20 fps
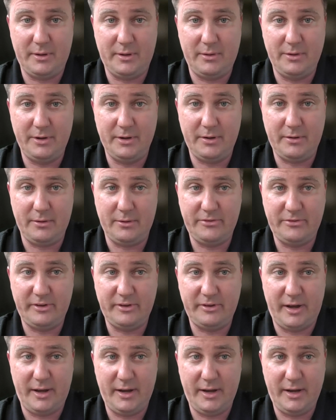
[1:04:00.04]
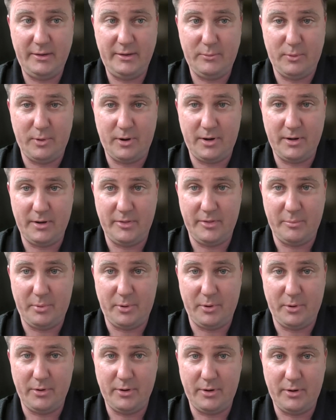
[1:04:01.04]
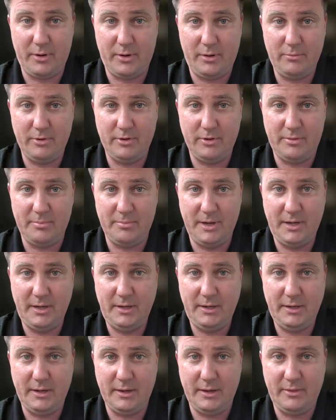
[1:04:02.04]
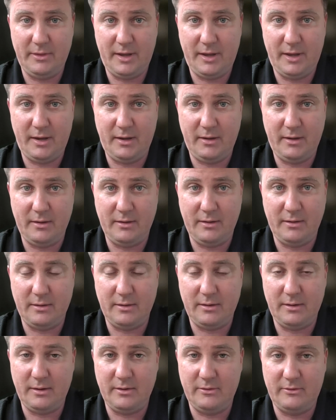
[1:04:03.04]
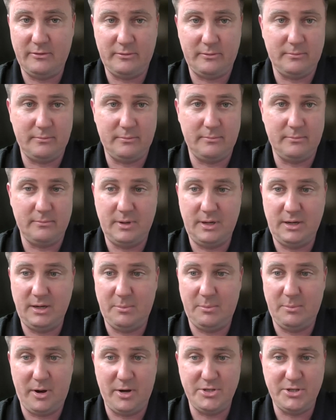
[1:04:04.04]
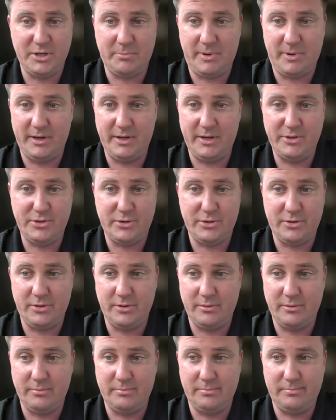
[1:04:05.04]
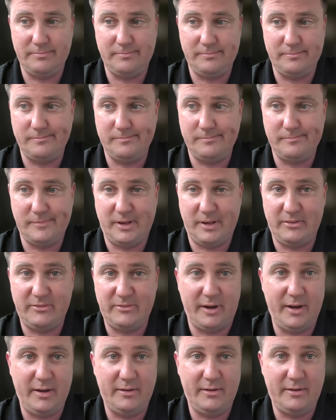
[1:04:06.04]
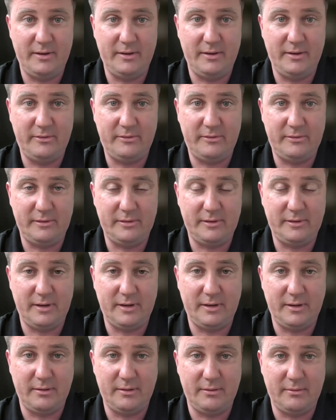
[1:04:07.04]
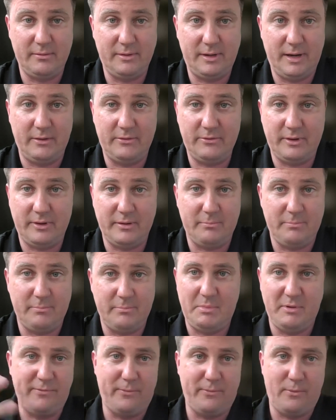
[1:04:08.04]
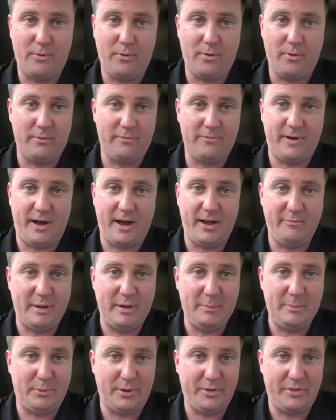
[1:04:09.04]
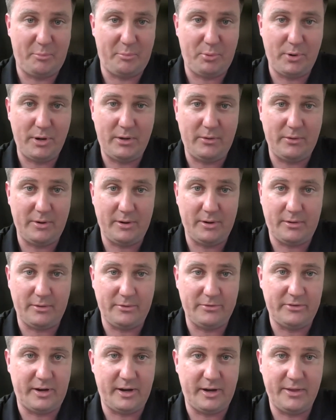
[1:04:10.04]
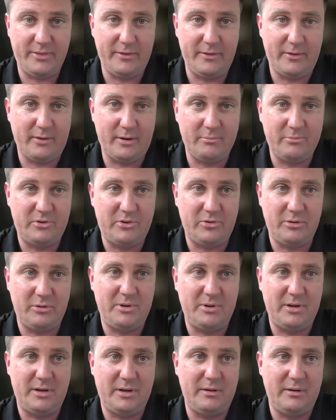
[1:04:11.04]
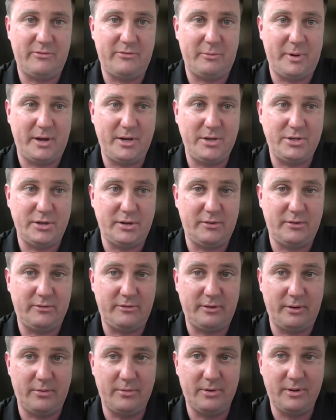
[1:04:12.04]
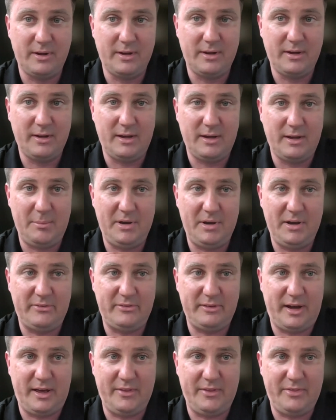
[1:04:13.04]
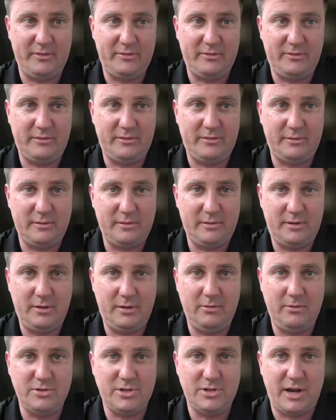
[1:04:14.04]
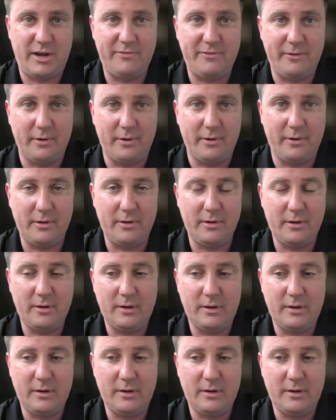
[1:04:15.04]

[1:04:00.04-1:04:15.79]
the clinical side working on the protocol with me. And then it's me, a project manager, a scientist, and it's like maybe 4 or 5 people on the preclinical side that are contributing information. So, I mean, it's not this huge effort.